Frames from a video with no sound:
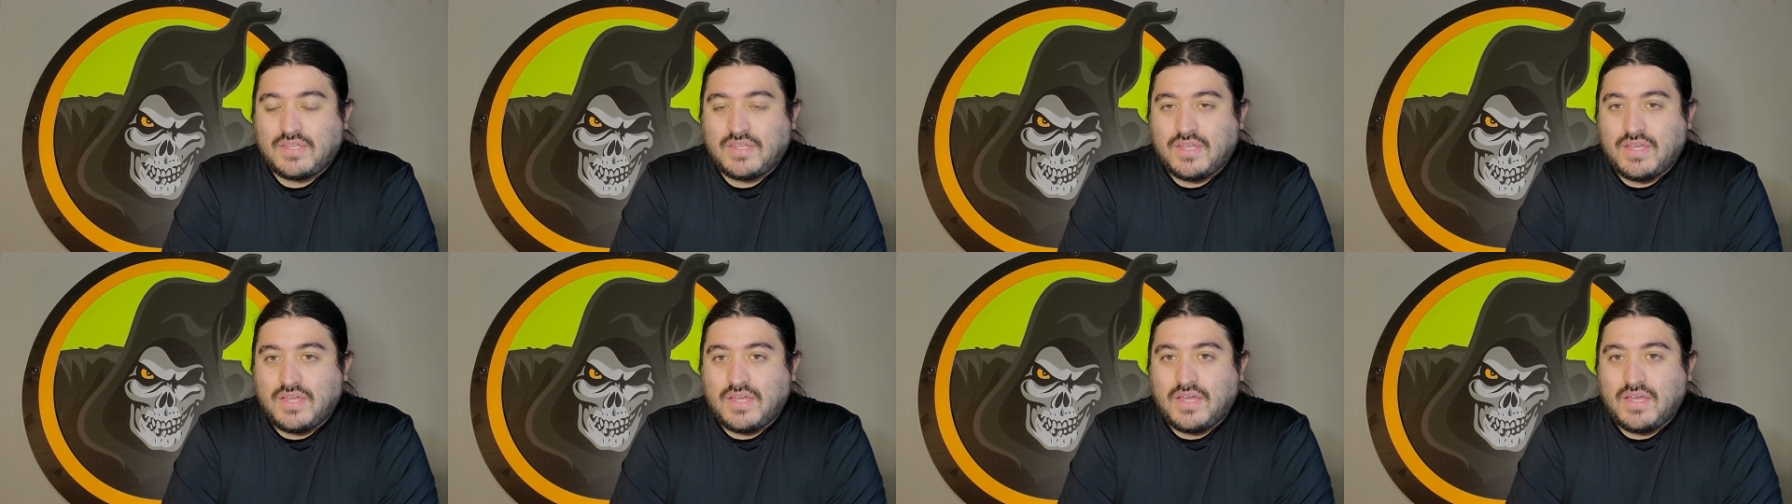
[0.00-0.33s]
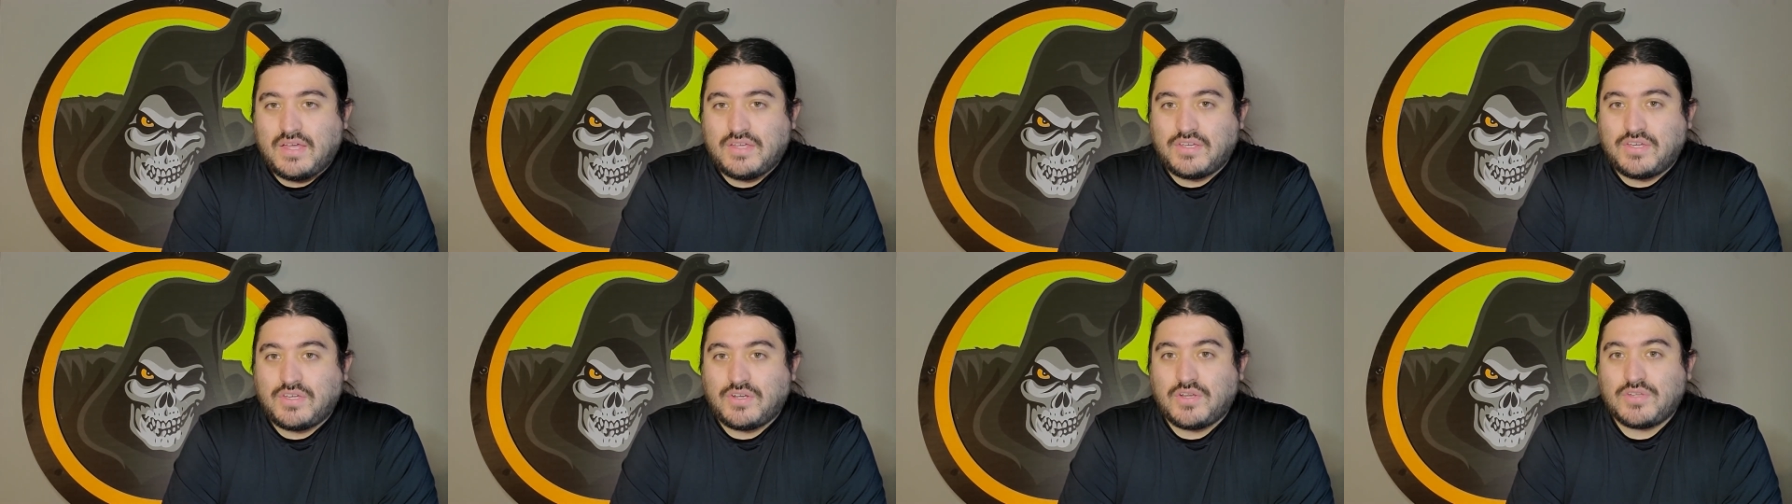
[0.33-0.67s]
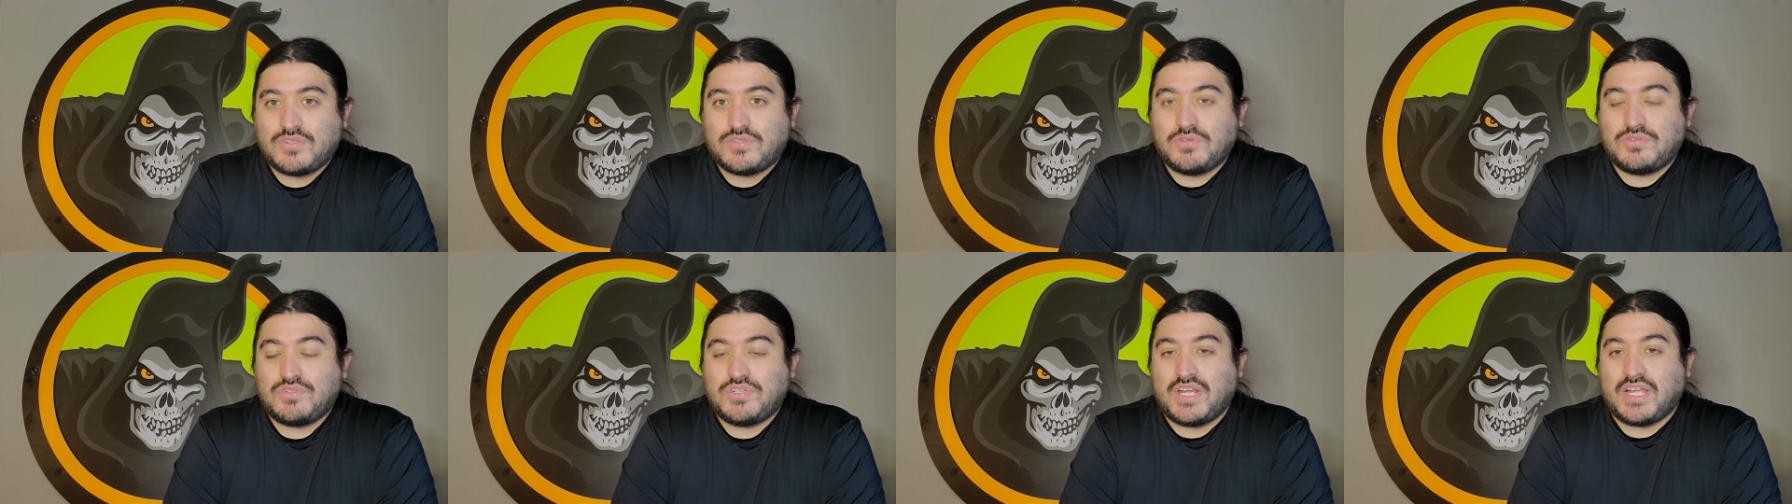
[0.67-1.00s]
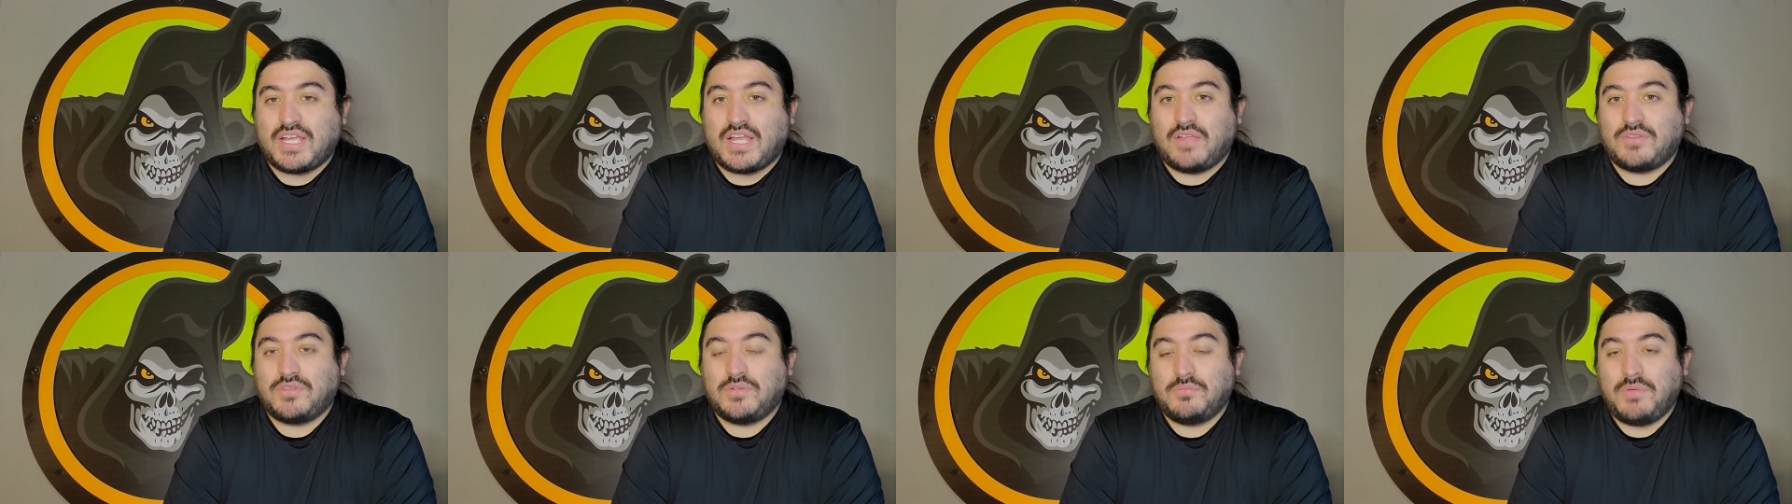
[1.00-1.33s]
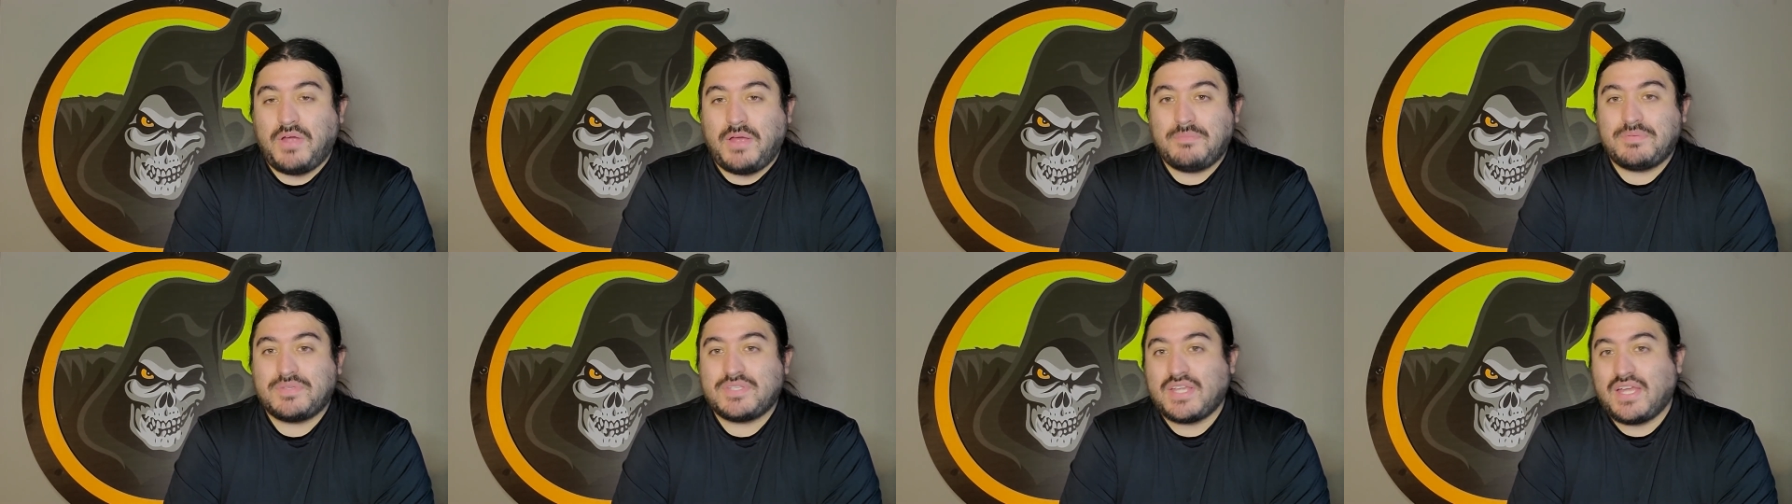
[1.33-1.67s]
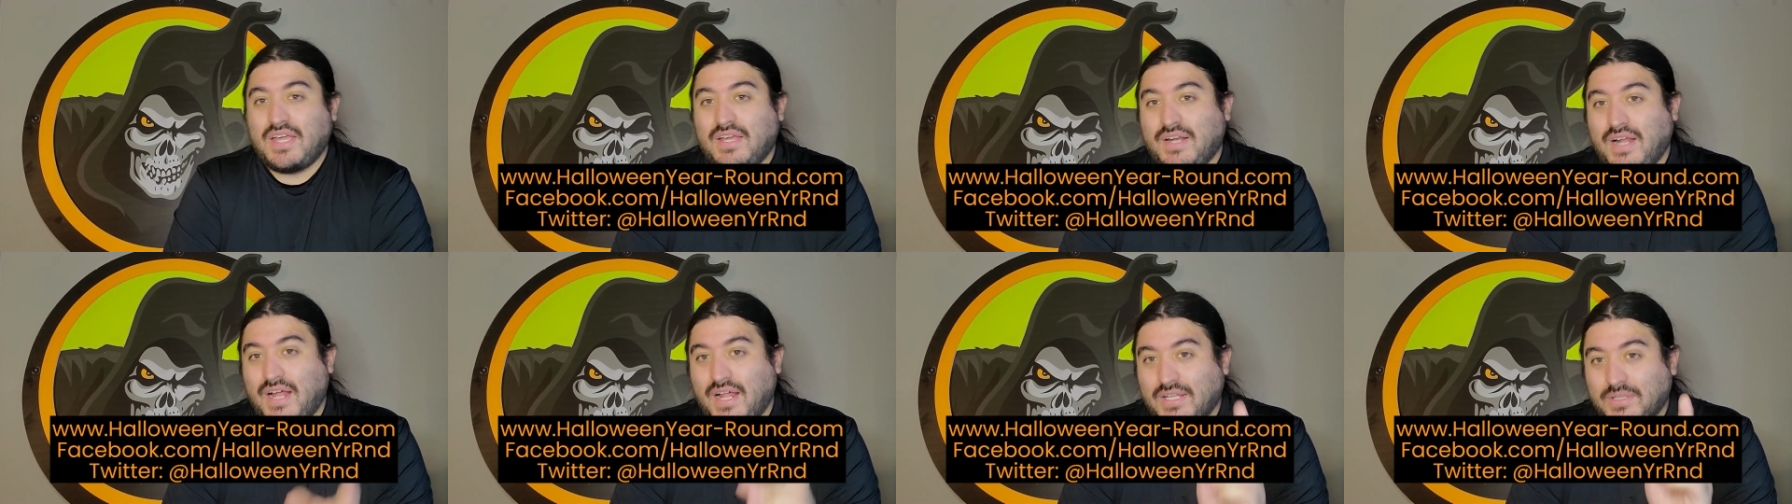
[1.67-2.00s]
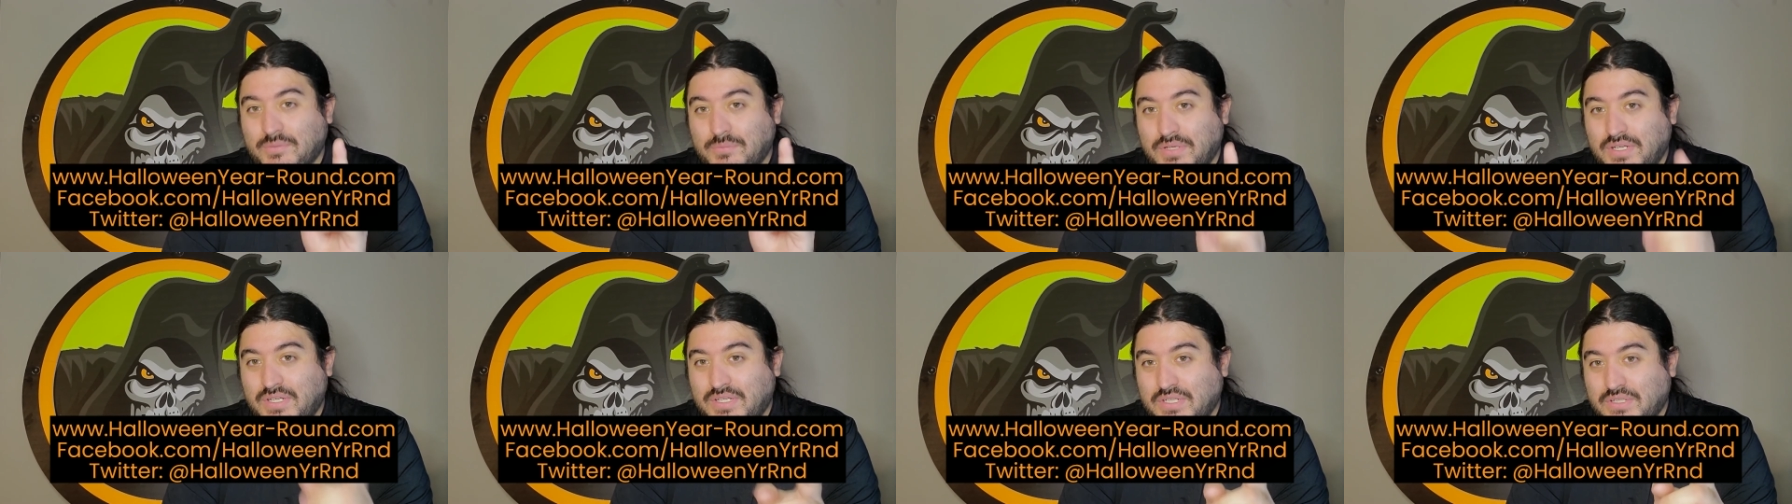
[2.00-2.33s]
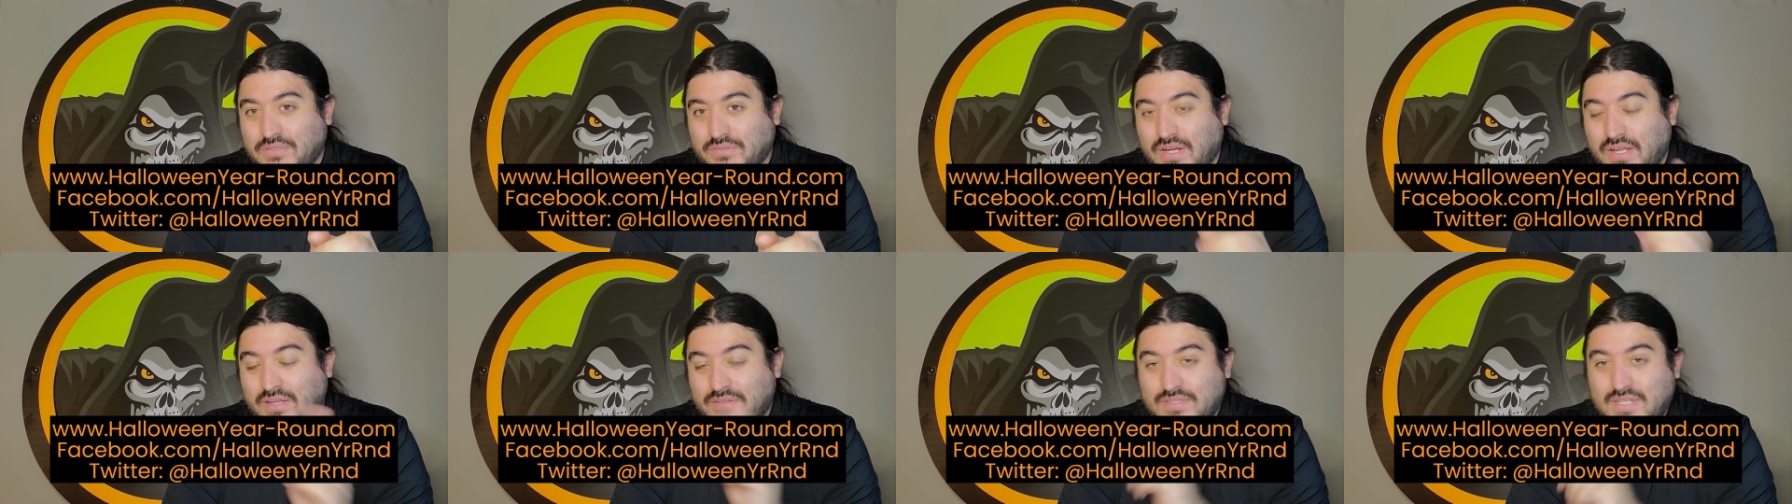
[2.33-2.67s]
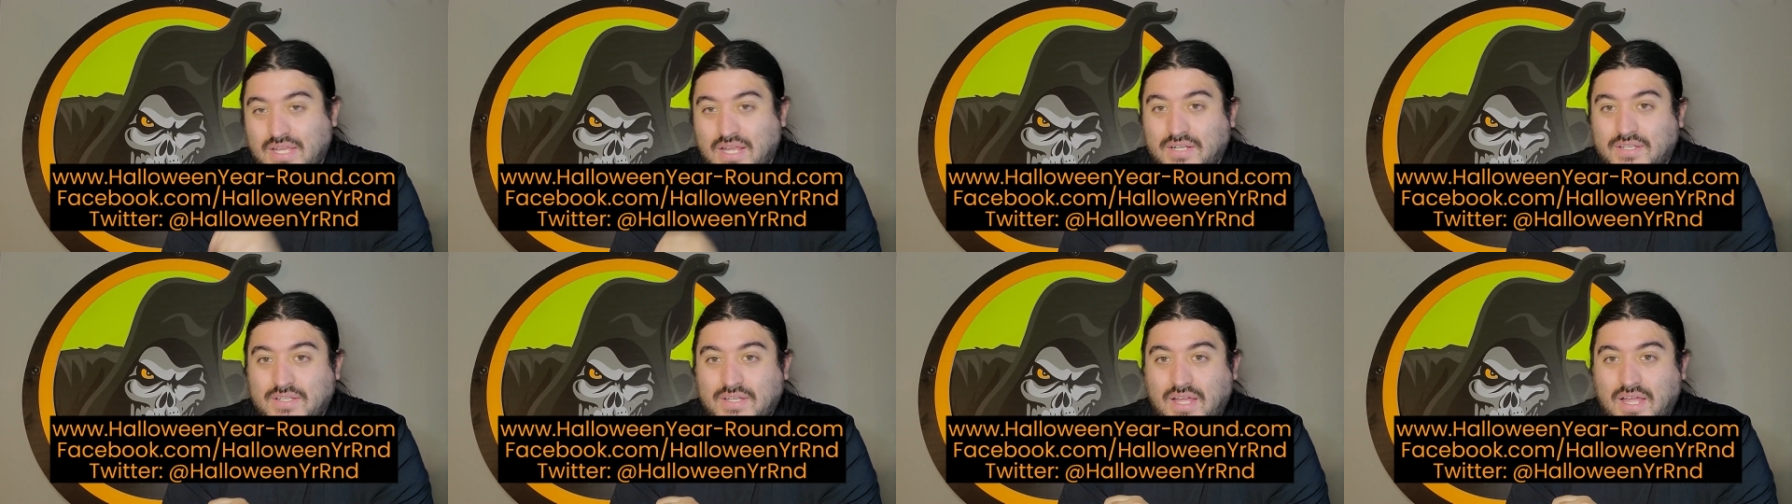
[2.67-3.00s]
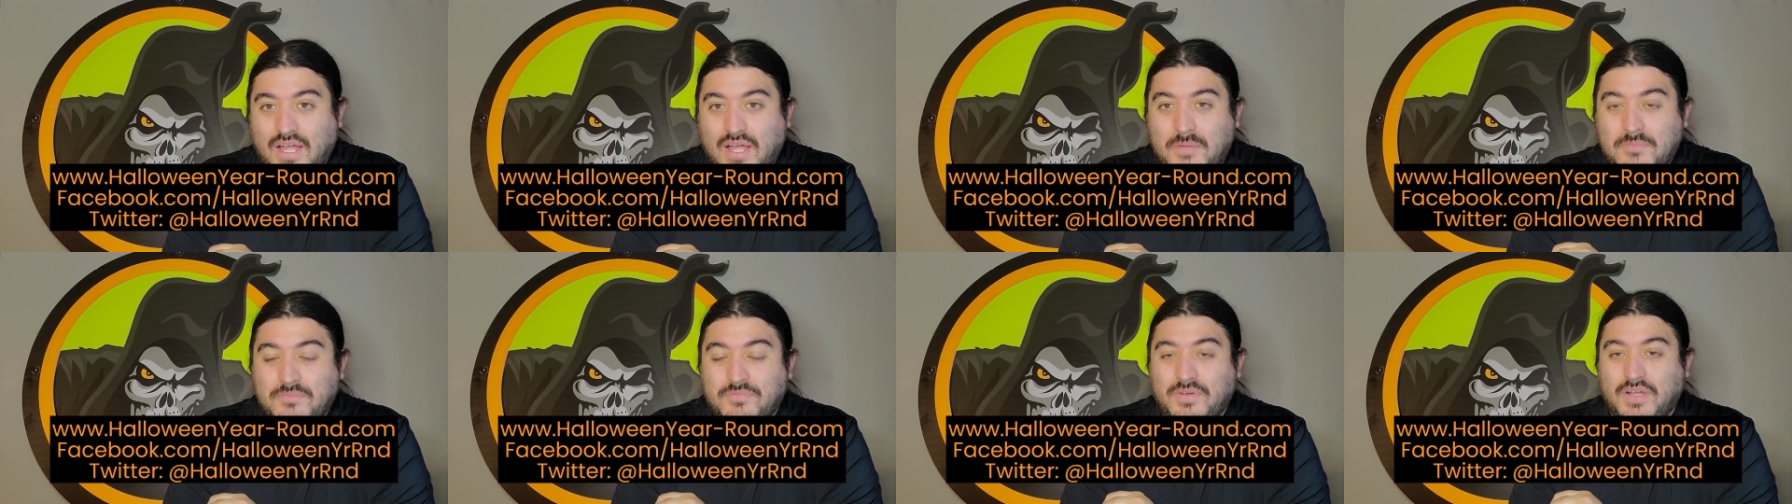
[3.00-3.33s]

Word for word: Uh, you can also check out the website halloweenyearround.com.